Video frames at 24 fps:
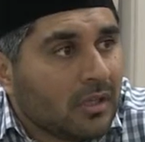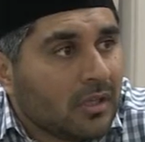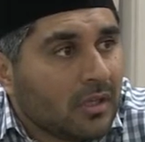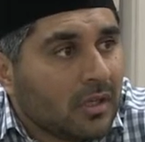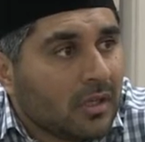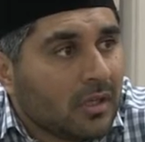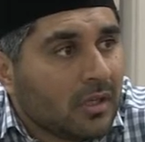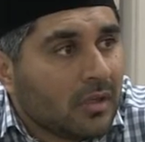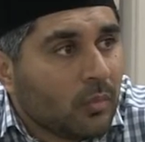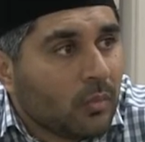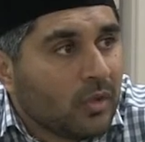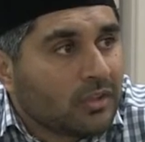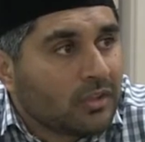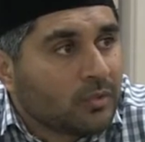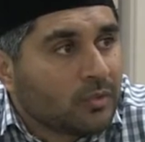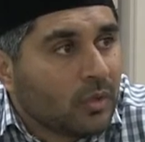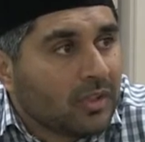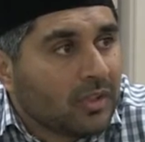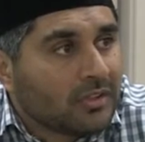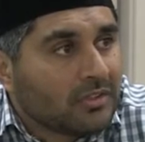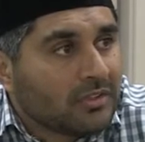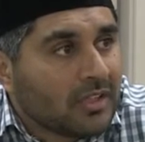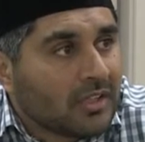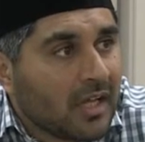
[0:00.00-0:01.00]
which
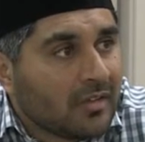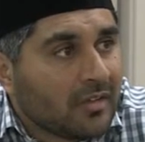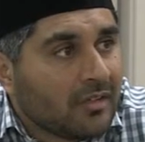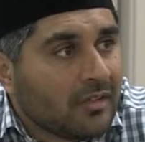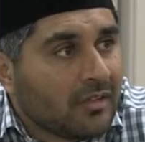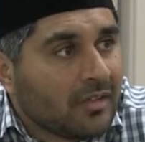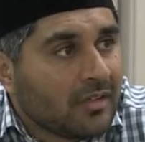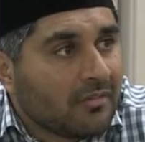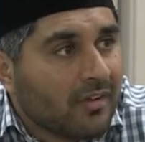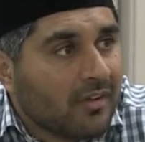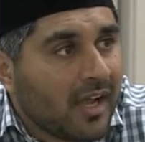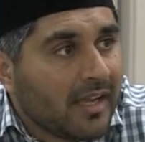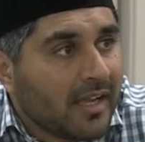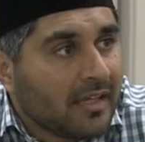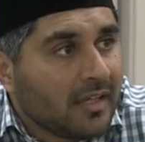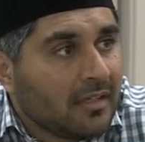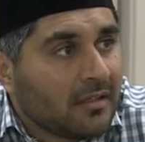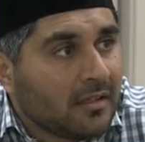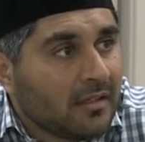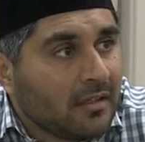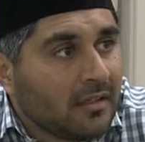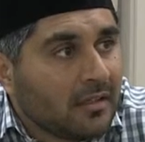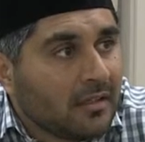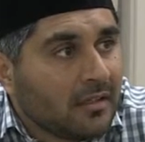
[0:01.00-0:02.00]
was under
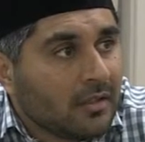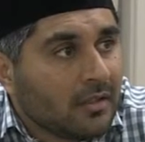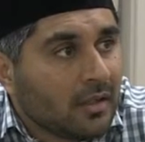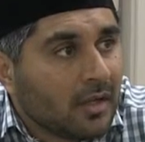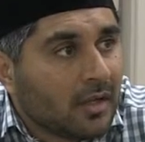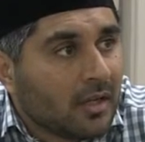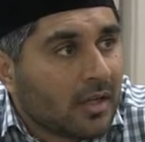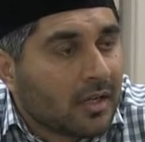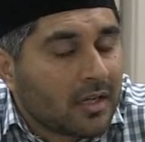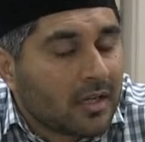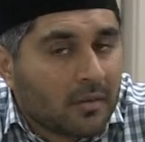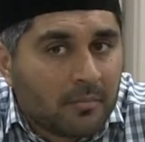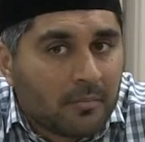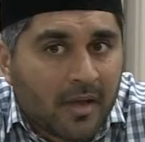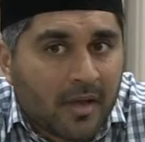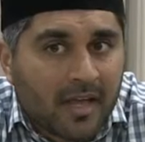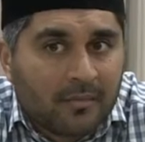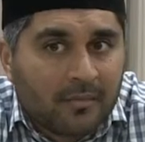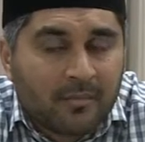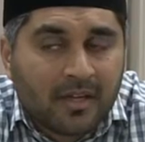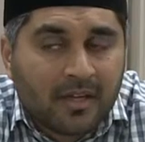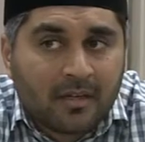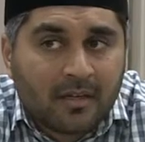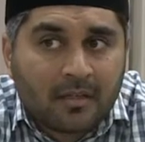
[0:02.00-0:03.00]
divine
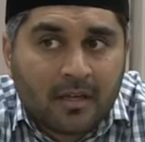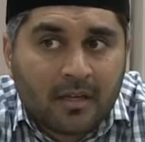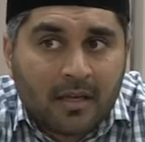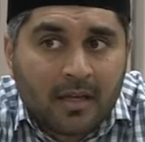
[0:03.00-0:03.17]
commandment,